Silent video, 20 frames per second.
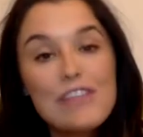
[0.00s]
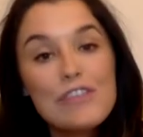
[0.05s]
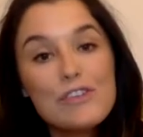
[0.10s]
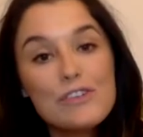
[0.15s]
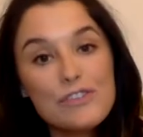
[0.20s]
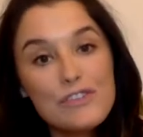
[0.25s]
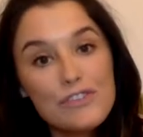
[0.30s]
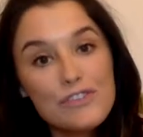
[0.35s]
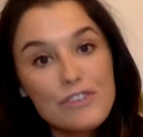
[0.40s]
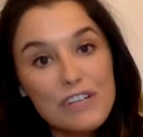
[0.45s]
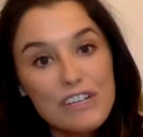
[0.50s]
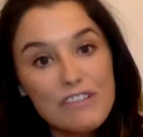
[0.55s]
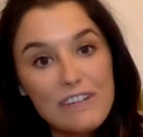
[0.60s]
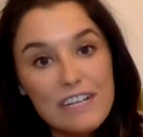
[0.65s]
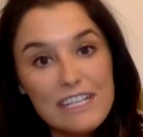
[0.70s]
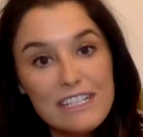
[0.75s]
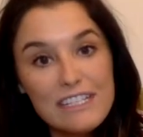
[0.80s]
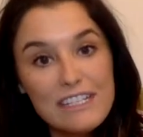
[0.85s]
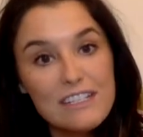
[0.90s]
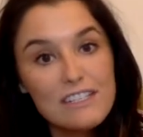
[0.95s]
There's 3
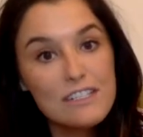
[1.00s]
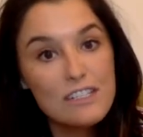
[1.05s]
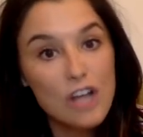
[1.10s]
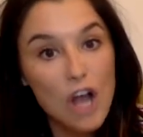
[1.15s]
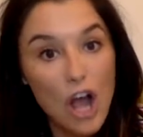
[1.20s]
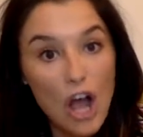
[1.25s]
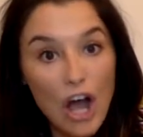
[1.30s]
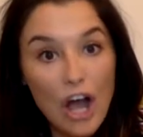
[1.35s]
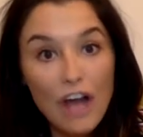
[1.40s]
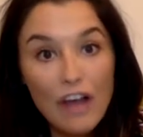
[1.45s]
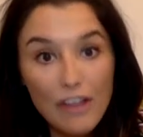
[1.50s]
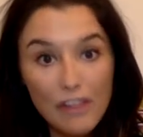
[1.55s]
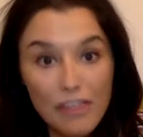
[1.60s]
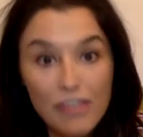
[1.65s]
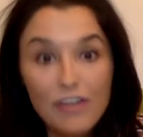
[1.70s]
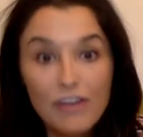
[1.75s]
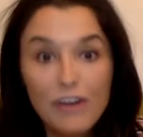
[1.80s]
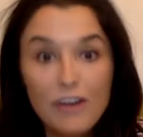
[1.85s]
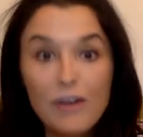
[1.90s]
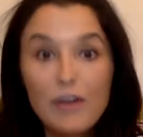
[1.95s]
reasons an
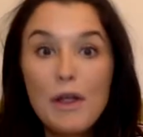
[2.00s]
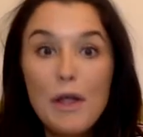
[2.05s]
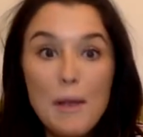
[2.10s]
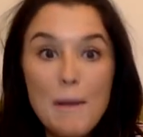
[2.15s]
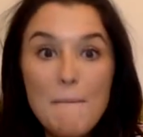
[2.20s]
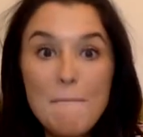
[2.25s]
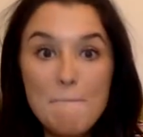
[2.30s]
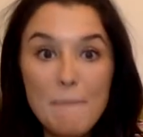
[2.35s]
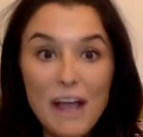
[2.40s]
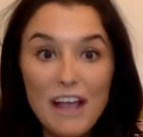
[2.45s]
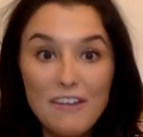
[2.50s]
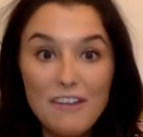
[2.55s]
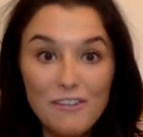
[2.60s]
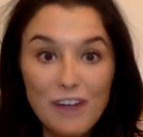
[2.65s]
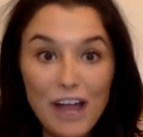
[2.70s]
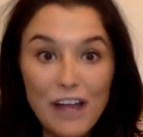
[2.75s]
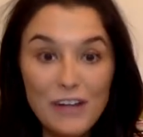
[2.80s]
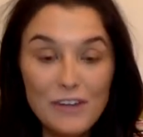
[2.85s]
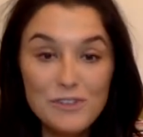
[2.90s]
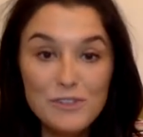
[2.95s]
author might
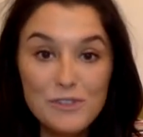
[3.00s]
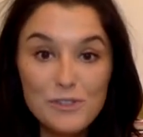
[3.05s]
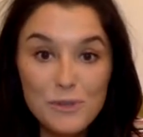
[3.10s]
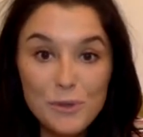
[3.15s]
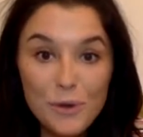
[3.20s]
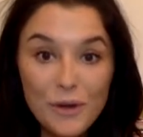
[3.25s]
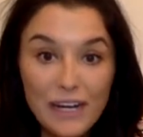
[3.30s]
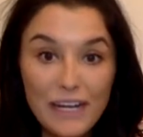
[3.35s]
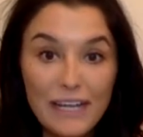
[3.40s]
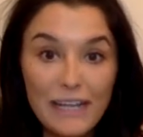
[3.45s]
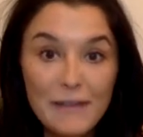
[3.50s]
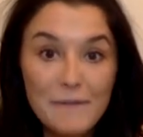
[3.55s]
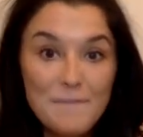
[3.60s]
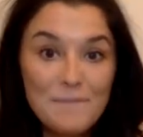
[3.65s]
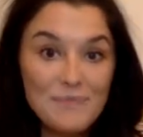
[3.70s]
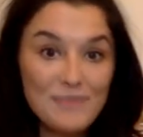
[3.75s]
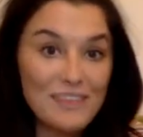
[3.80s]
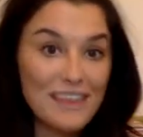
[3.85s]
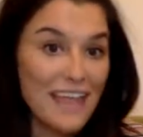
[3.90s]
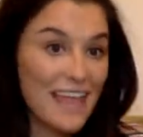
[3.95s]
write a story.
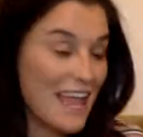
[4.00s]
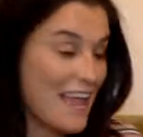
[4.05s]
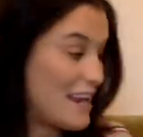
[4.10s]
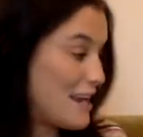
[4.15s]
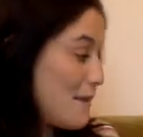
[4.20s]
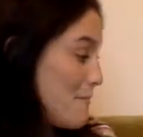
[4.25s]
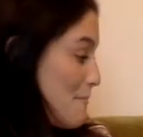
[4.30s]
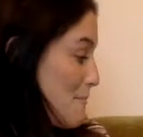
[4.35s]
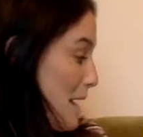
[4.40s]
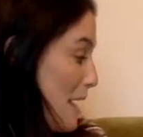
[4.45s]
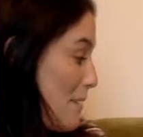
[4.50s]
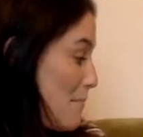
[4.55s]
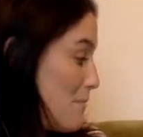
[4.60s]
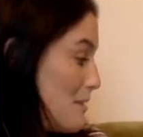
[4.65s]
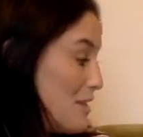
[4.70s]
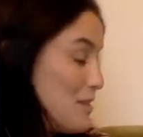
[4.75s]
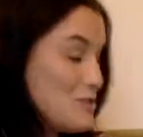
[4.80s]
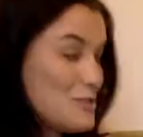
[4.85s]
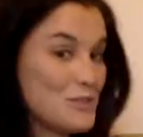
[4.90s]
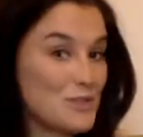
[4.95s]
And it might
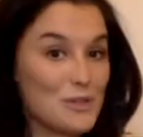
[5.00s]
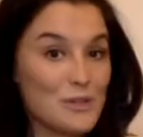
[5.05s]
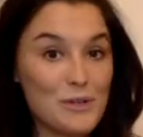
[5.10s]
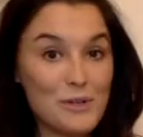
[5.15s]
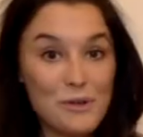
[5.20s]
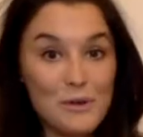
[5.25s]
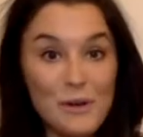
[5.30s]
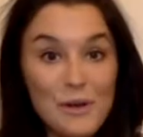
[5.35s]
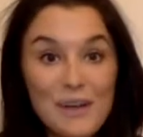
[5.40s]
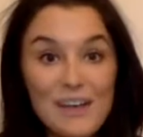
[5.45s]
be to